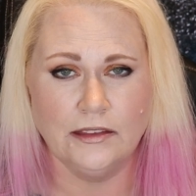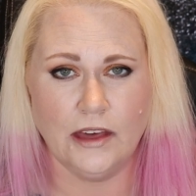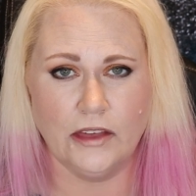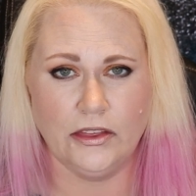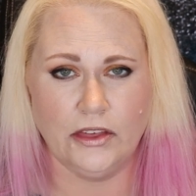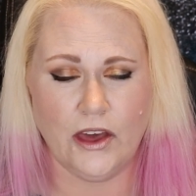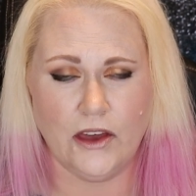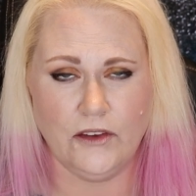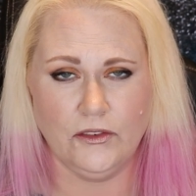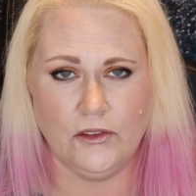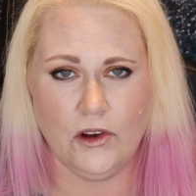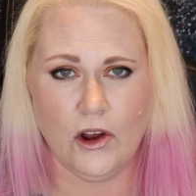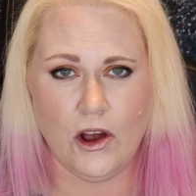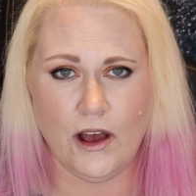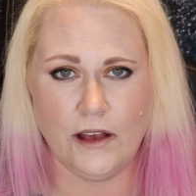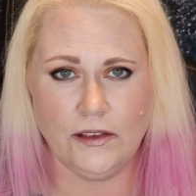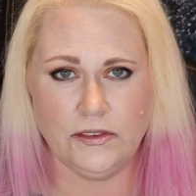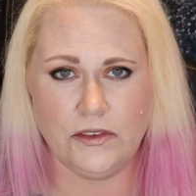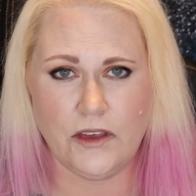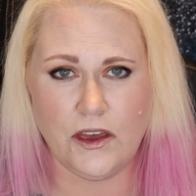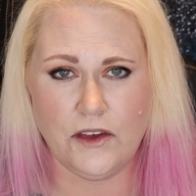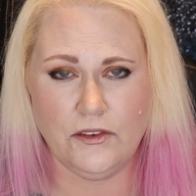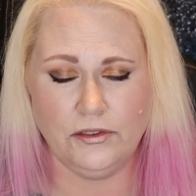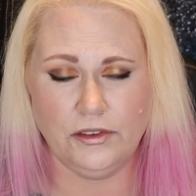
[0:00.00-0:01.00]
that they've
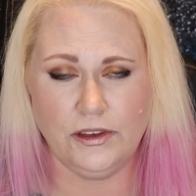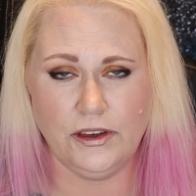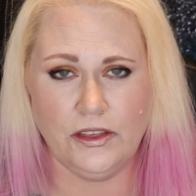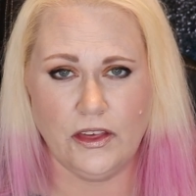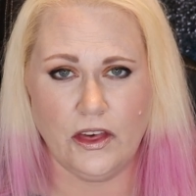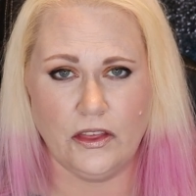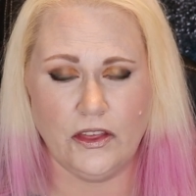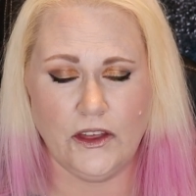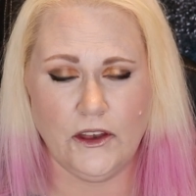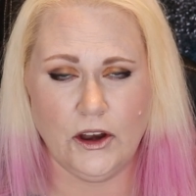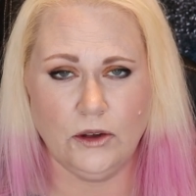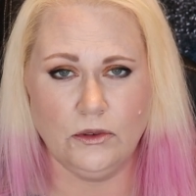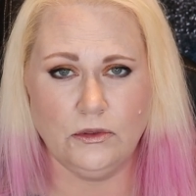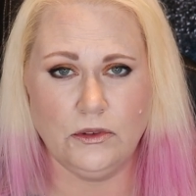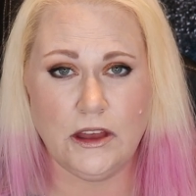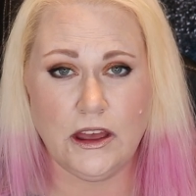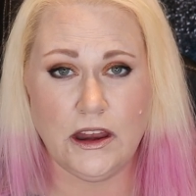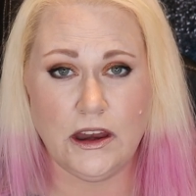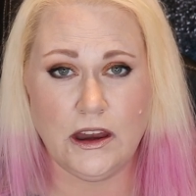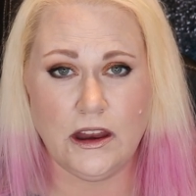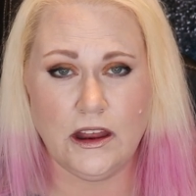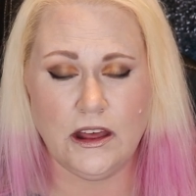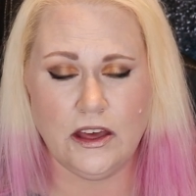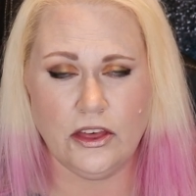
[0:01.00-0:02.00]
crossed safely, that they don't
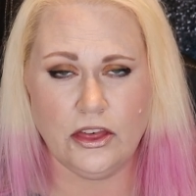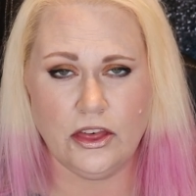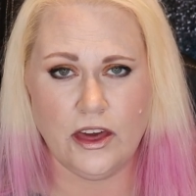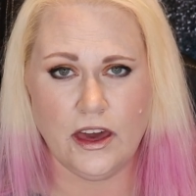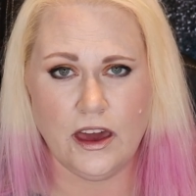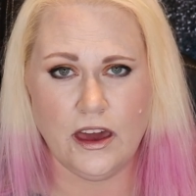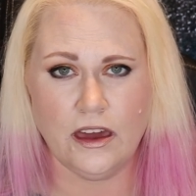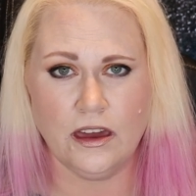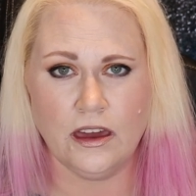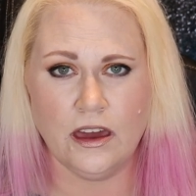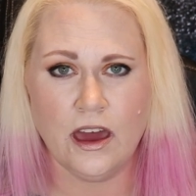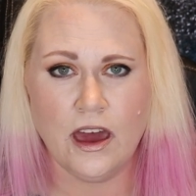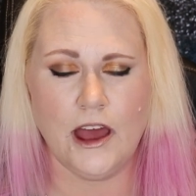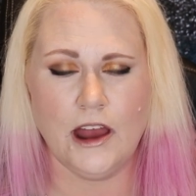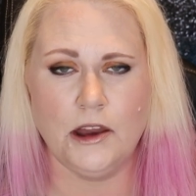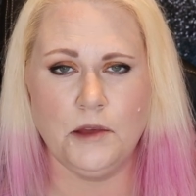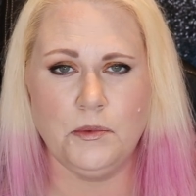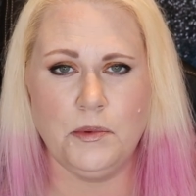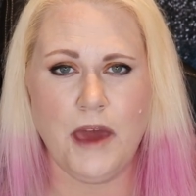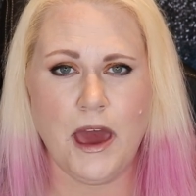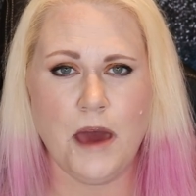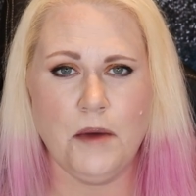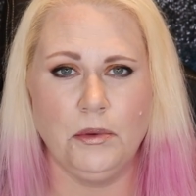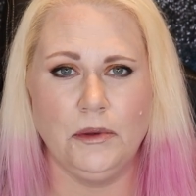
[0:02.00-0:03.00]
need anything, and
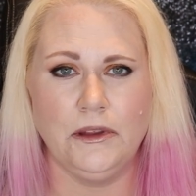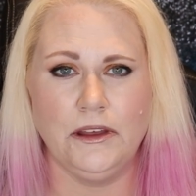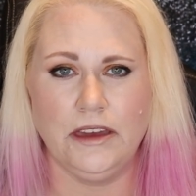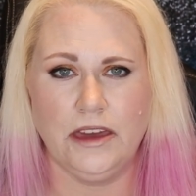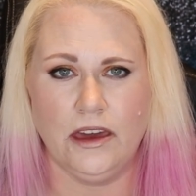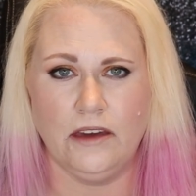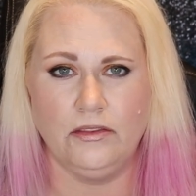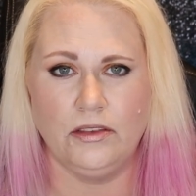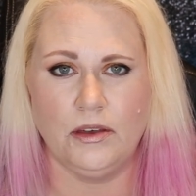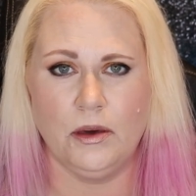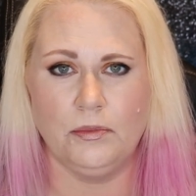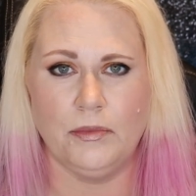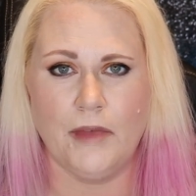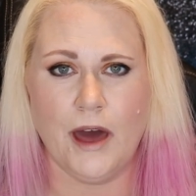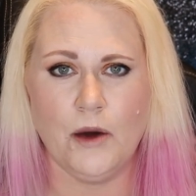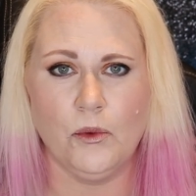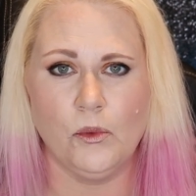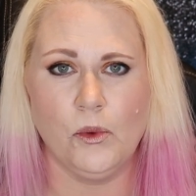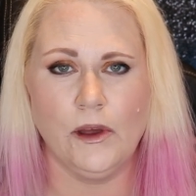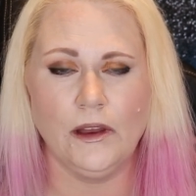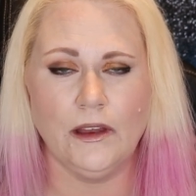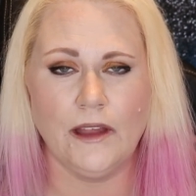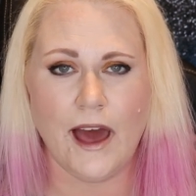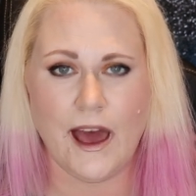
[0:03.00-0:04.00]
to be able to give them
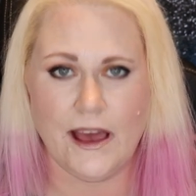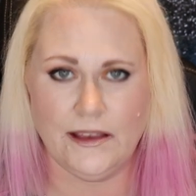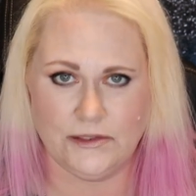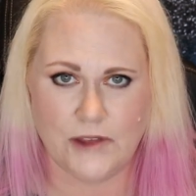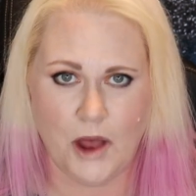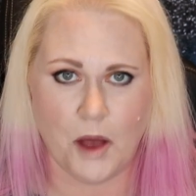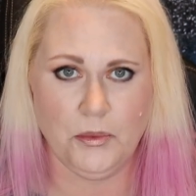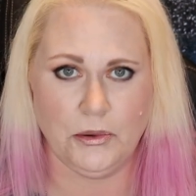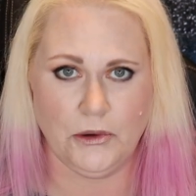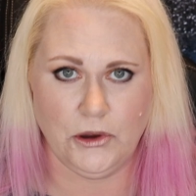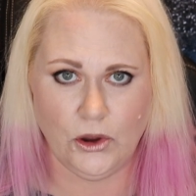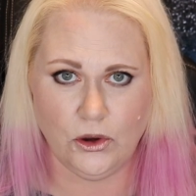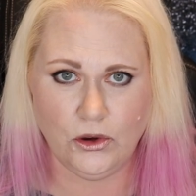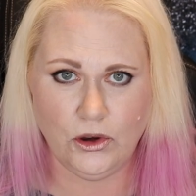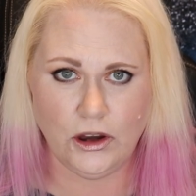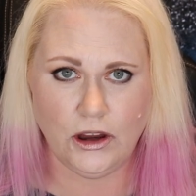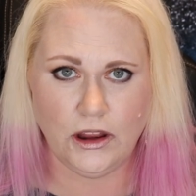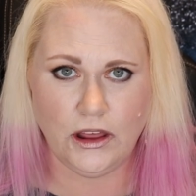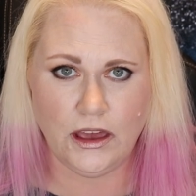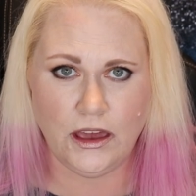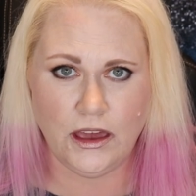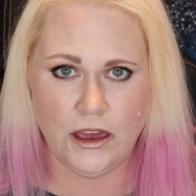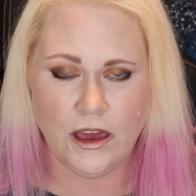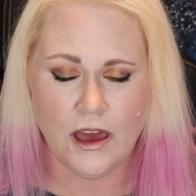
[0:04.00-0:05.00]
that one last
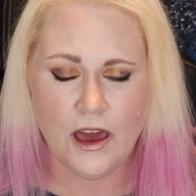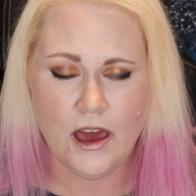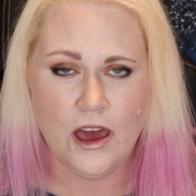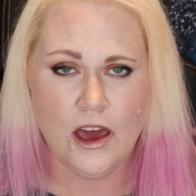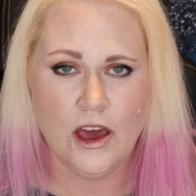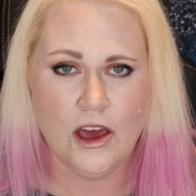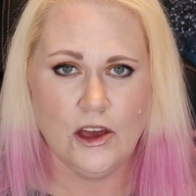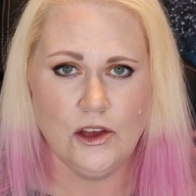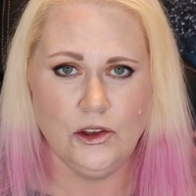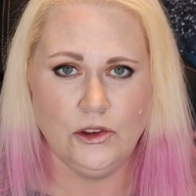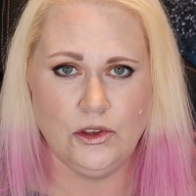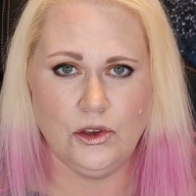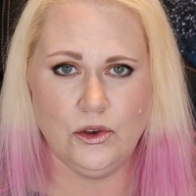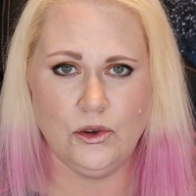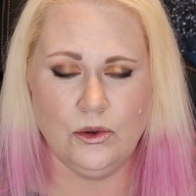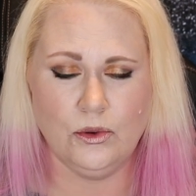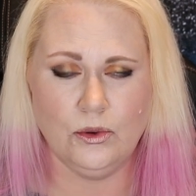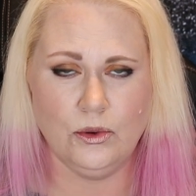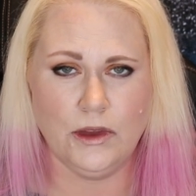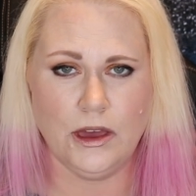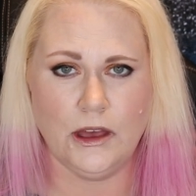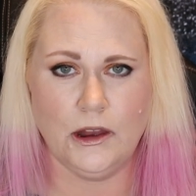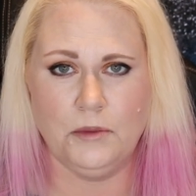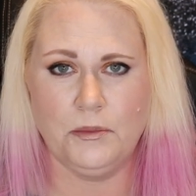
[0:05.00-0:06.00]
opportunity
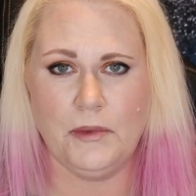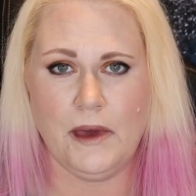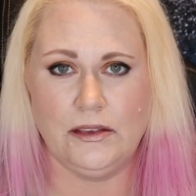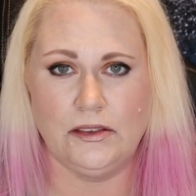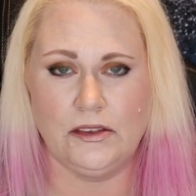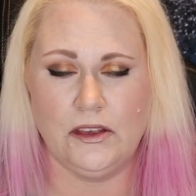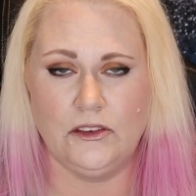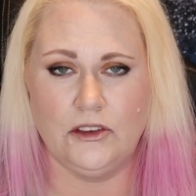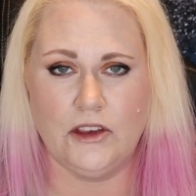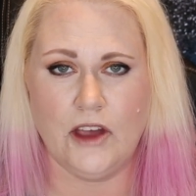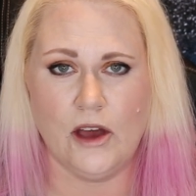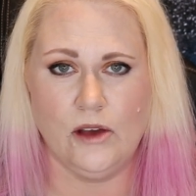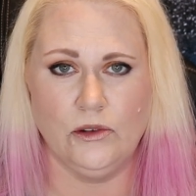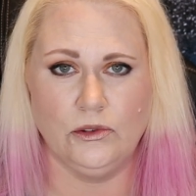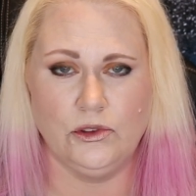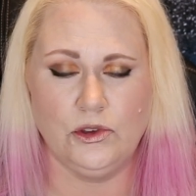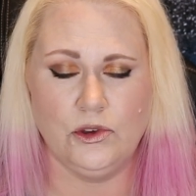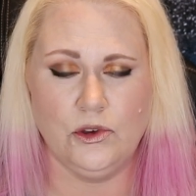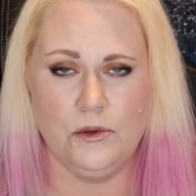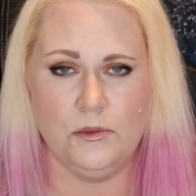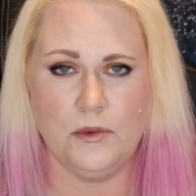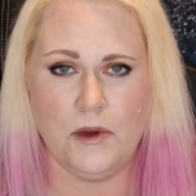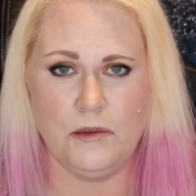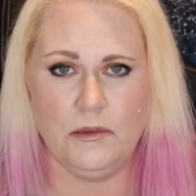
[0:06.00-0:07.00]
to get a message out
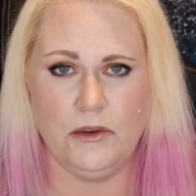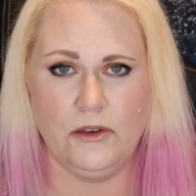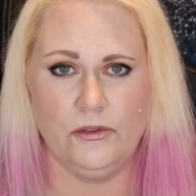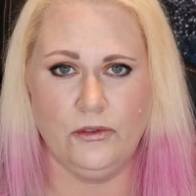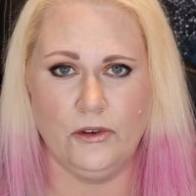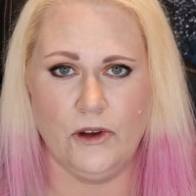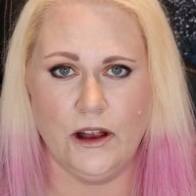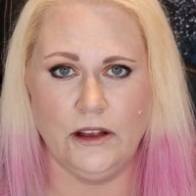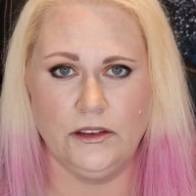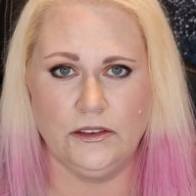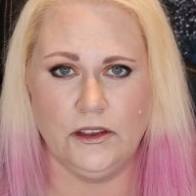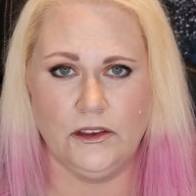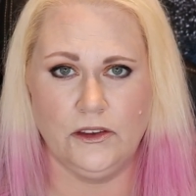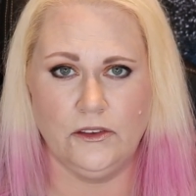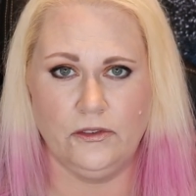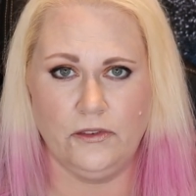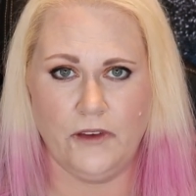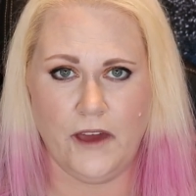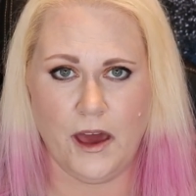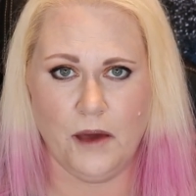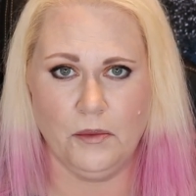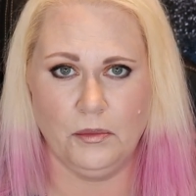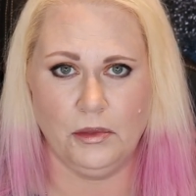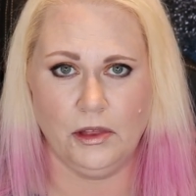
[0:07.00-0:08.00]
to maybe friends and
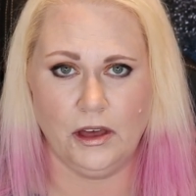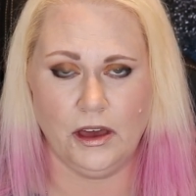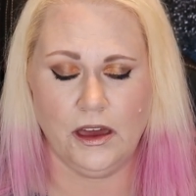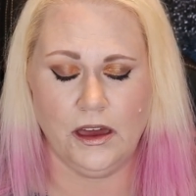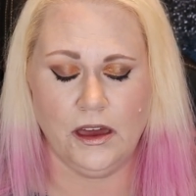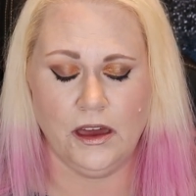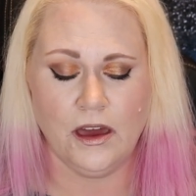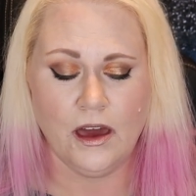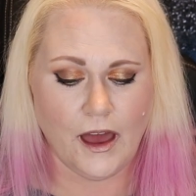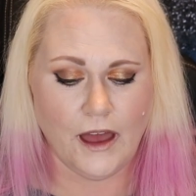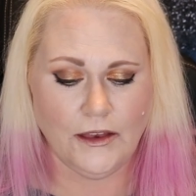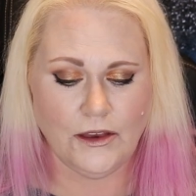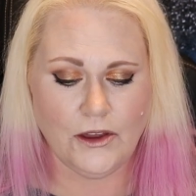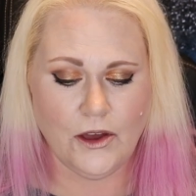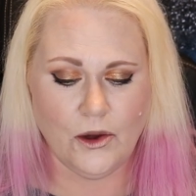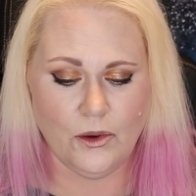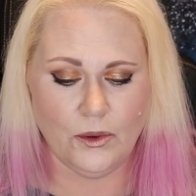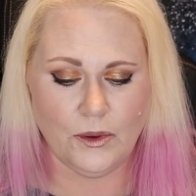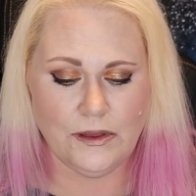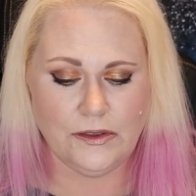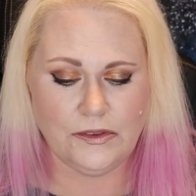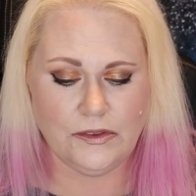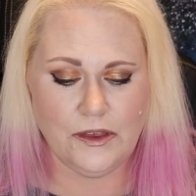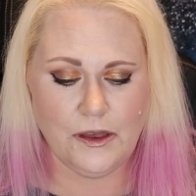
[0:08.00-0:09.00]
family. I
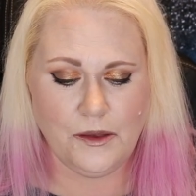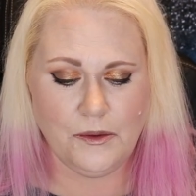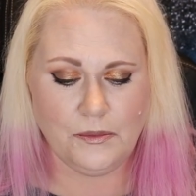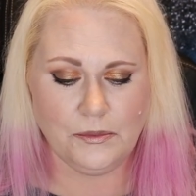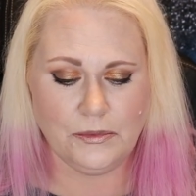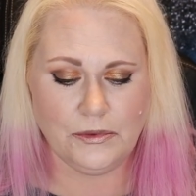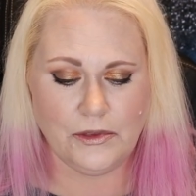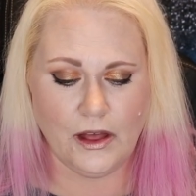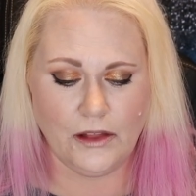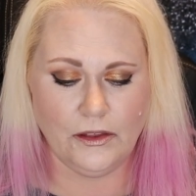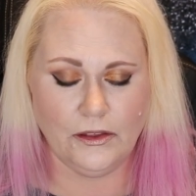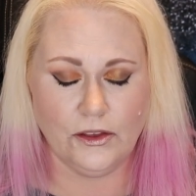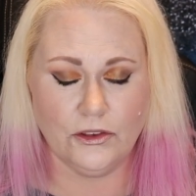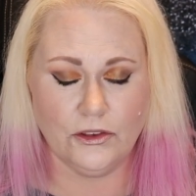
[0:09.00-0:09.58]
know it seems a